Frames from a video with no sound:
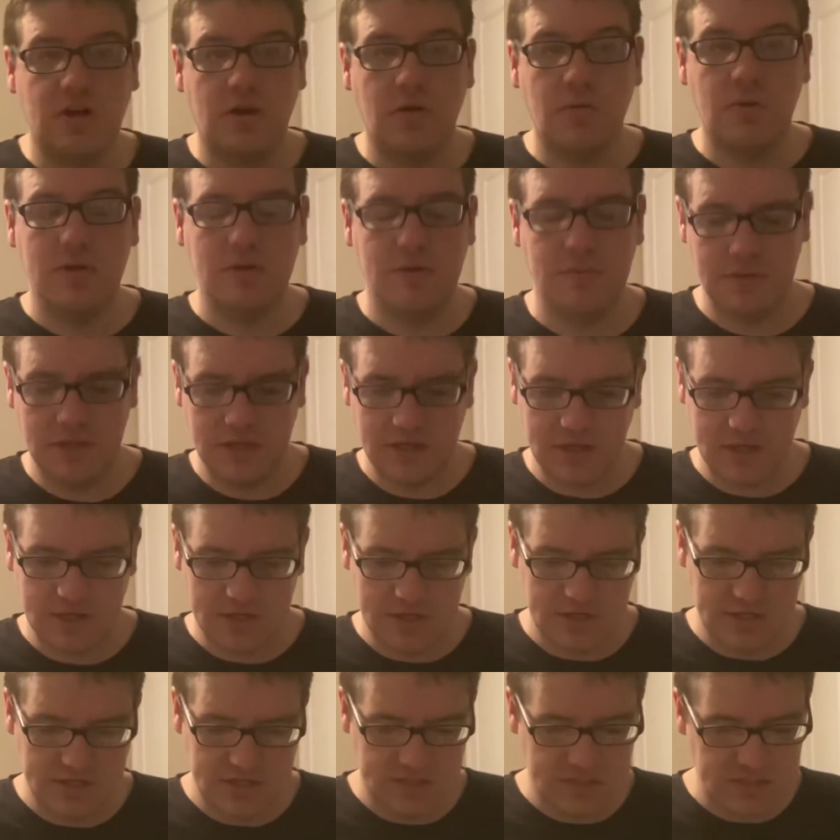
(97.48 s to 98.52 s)
one,
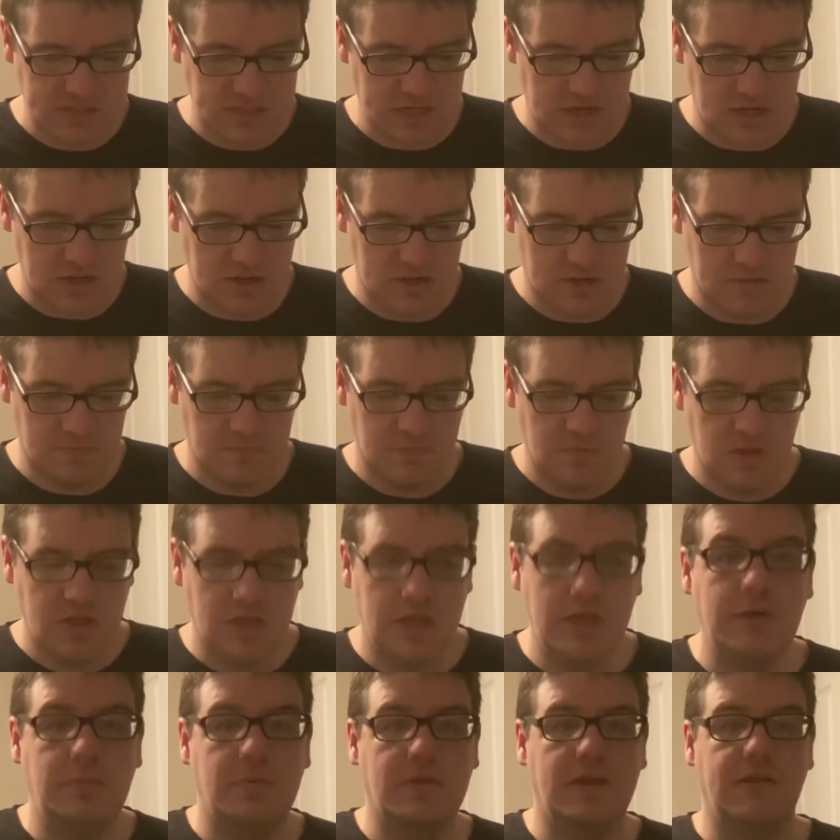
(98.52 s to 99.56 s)
because
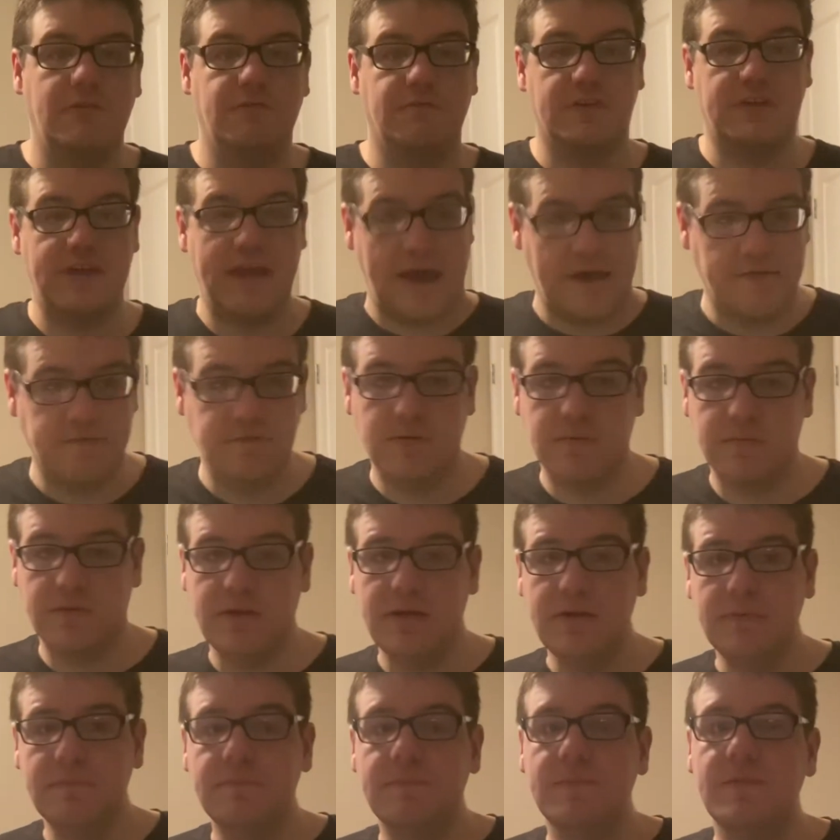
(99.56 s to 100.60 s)
he played for
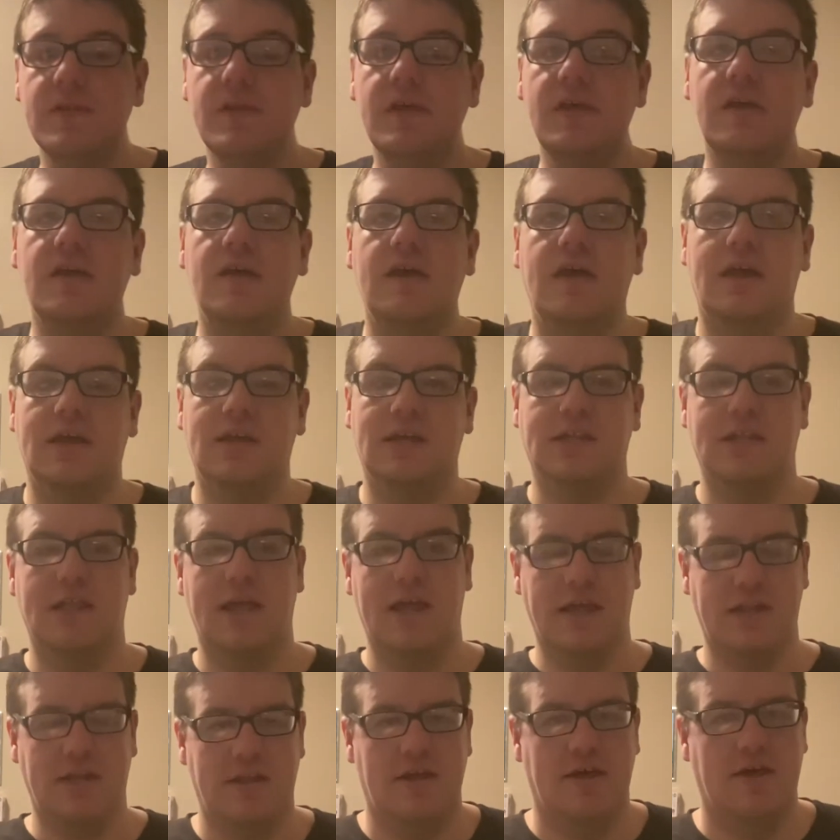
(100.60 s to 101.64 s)
Cavalry, and
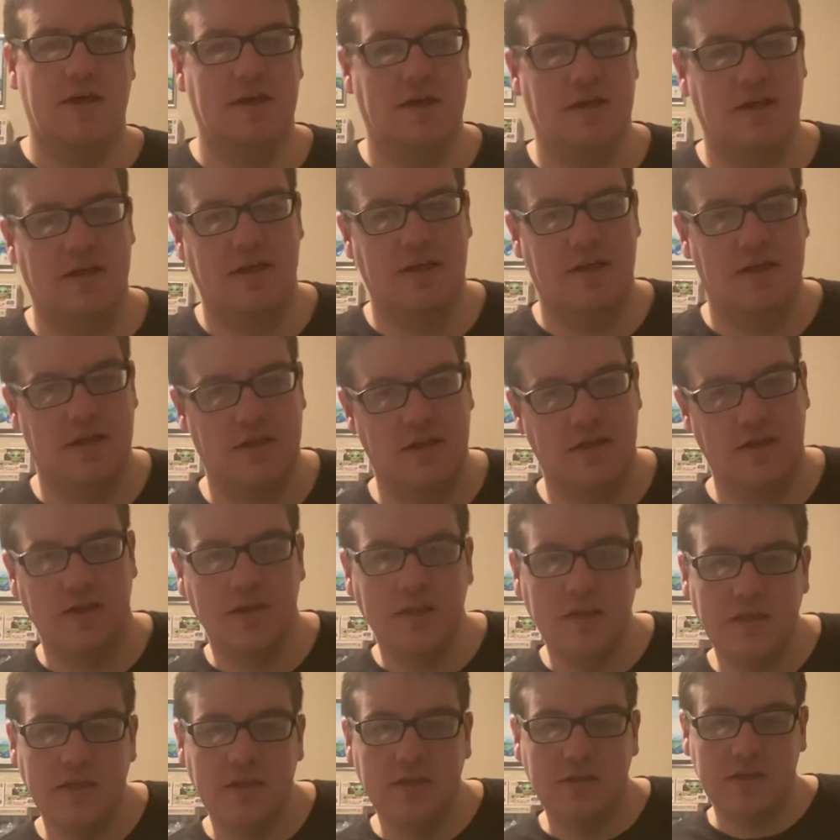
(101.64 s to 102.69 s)
then
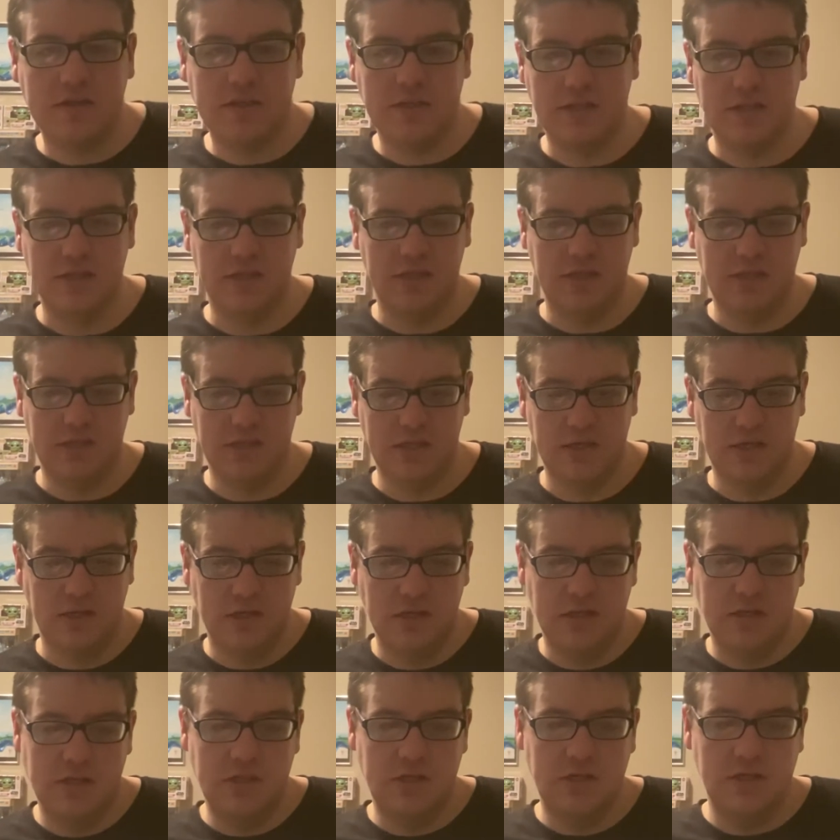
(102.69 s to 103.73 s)
he
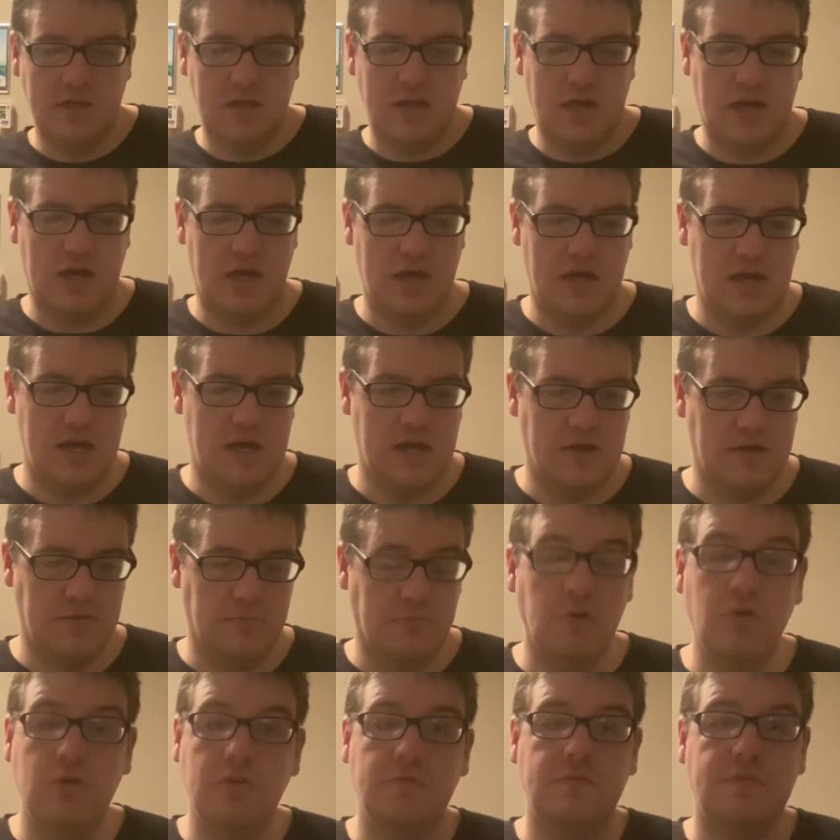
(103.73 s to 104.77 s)

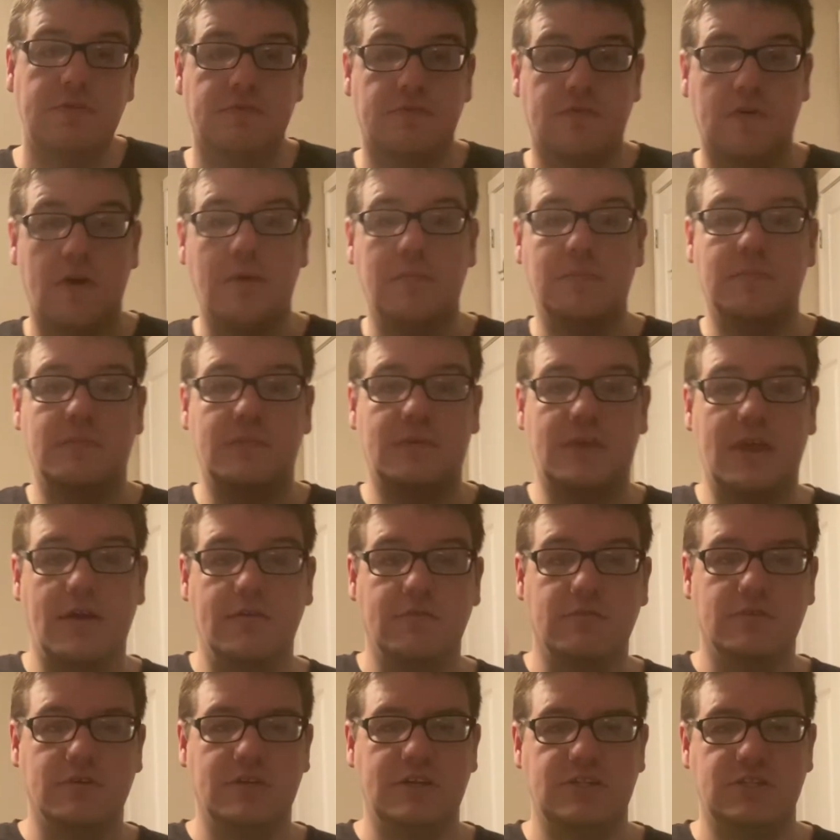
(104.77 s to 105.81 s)
moved from
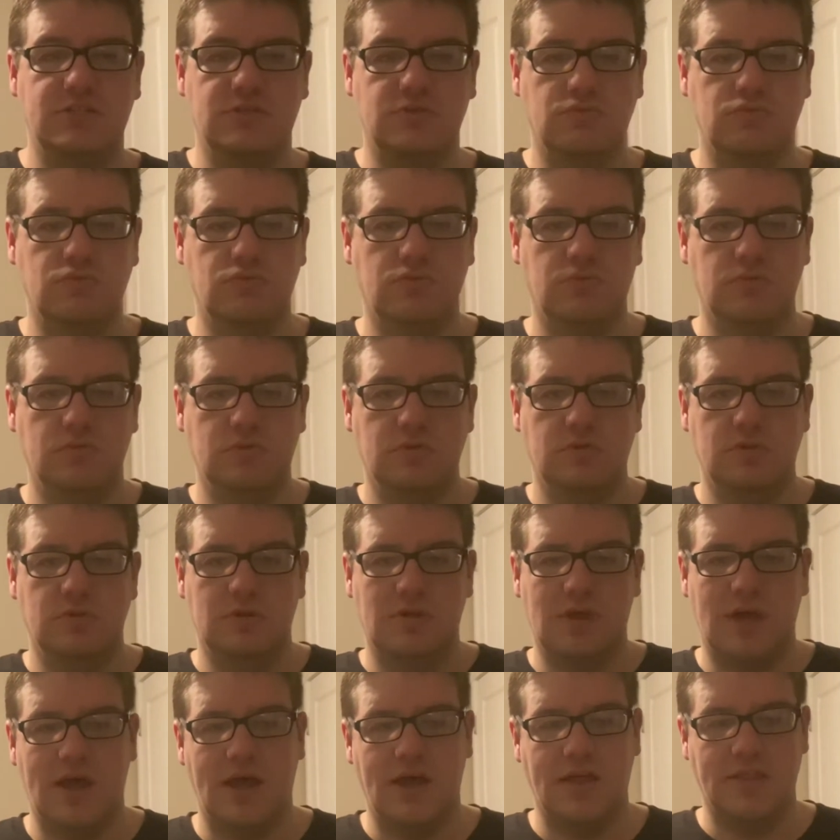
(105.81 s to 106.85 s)
Cavalry to
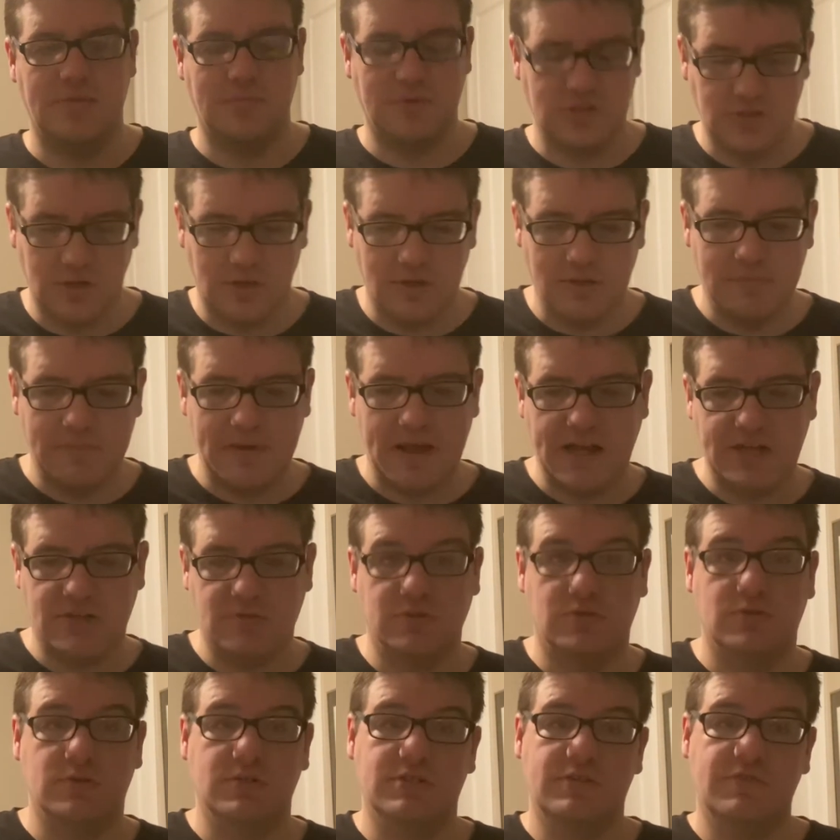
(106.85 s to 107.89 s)
the Montreal Impact,
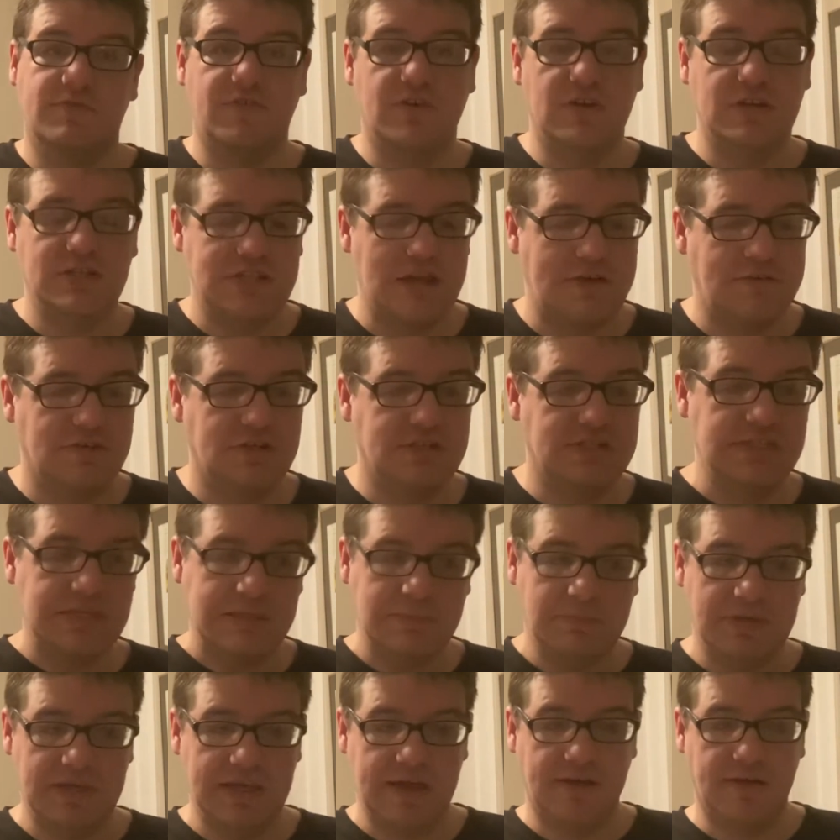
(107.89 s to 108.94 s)
which was the first ever
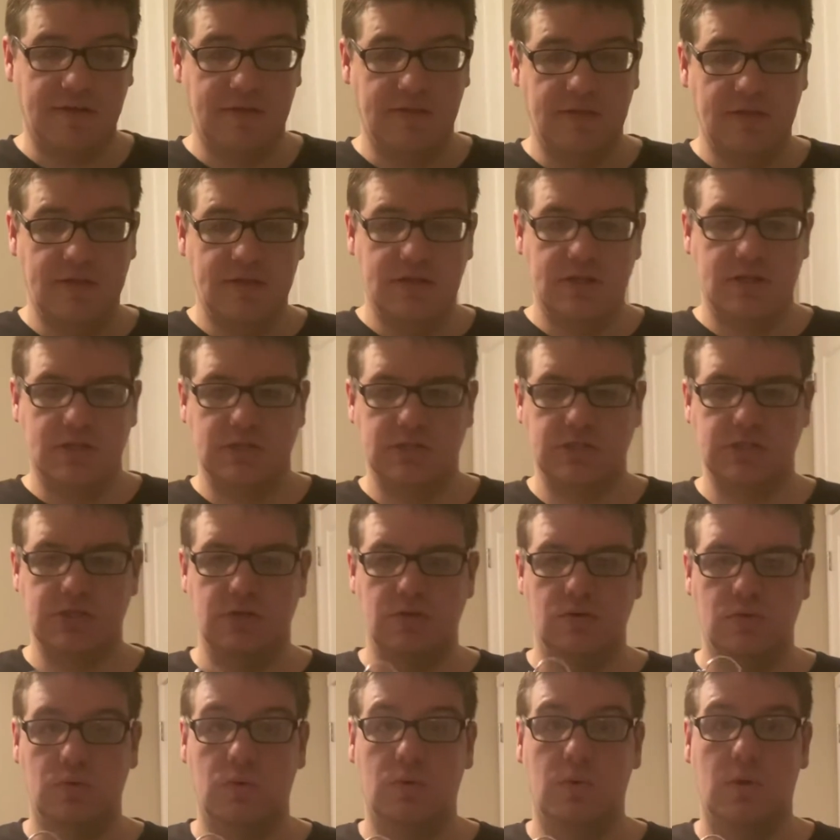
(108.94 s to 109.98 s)
CPL
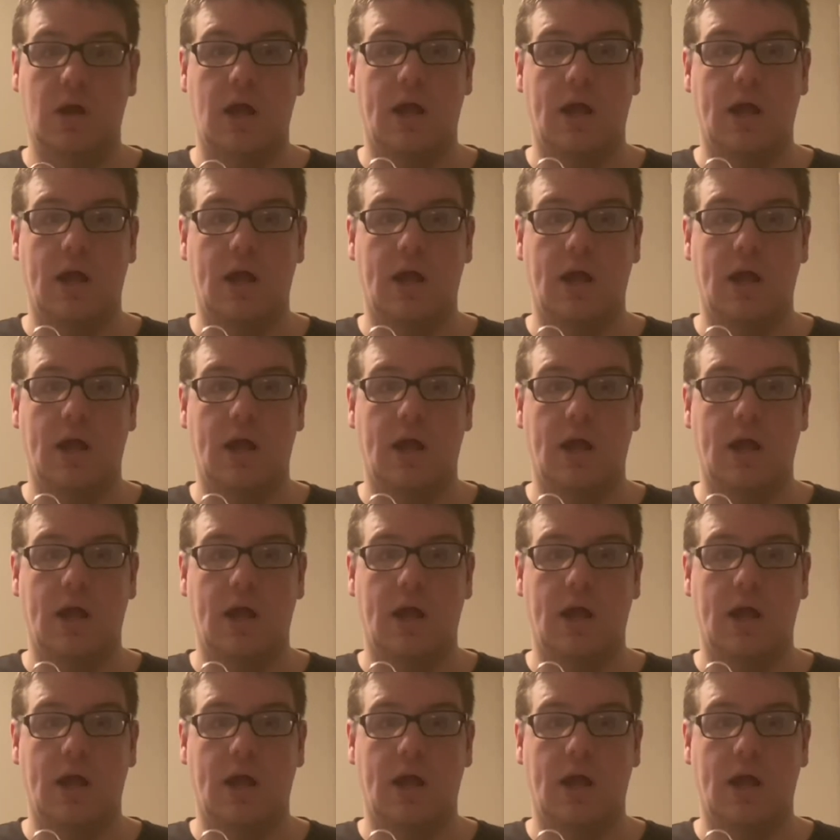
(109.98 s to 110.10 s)
to